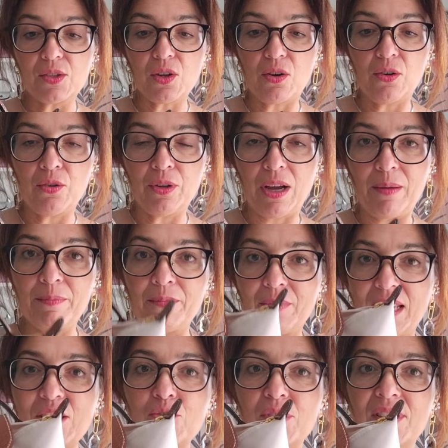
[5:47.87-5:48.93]
So
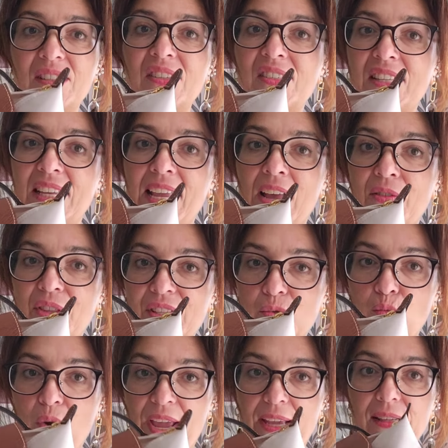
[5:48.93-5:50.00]
I'm interested to see how
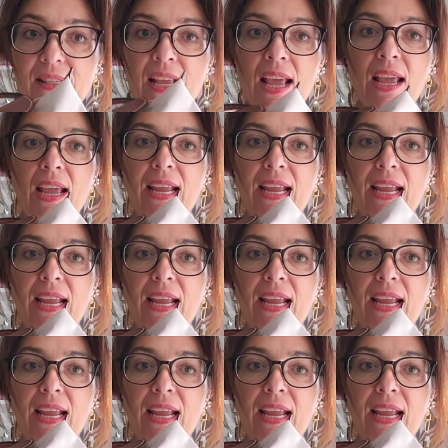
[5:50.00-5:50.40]
this wears.